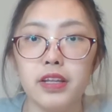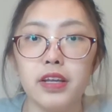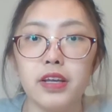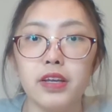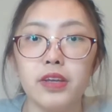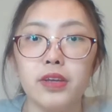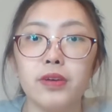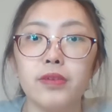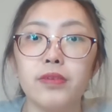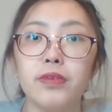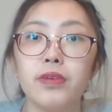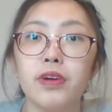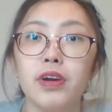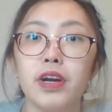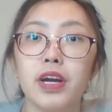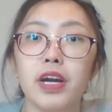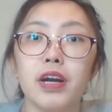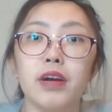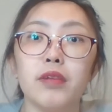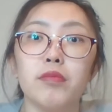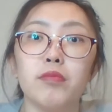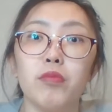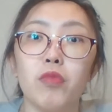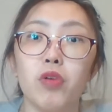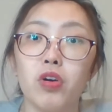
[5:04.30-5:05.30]
you will
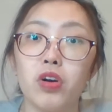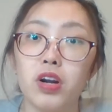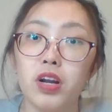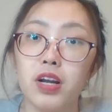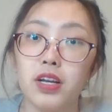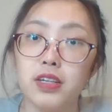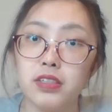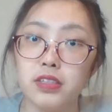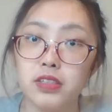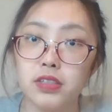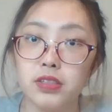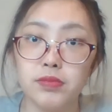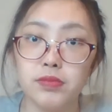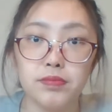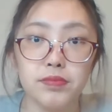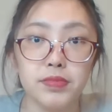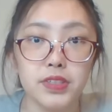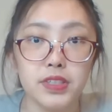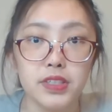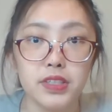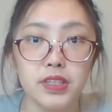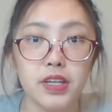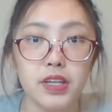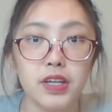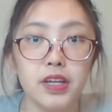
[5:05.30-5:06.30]
have more
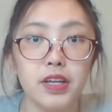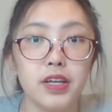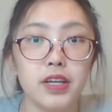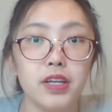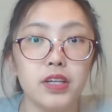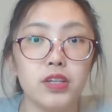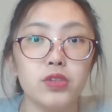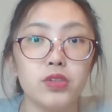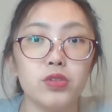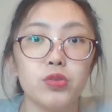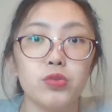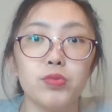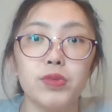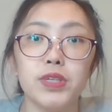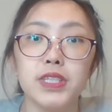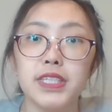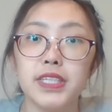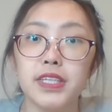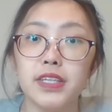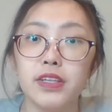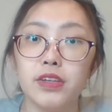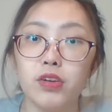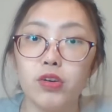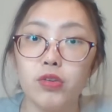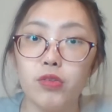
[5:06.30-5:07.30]
customers to
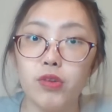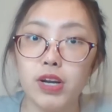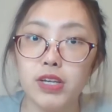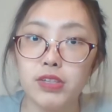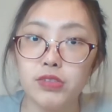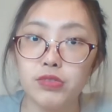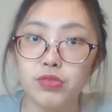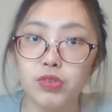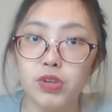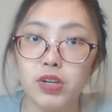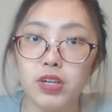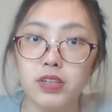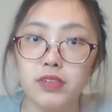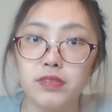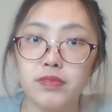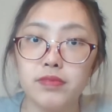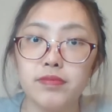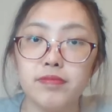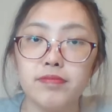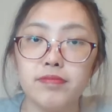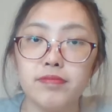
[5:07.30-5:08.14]
visit your restaurant.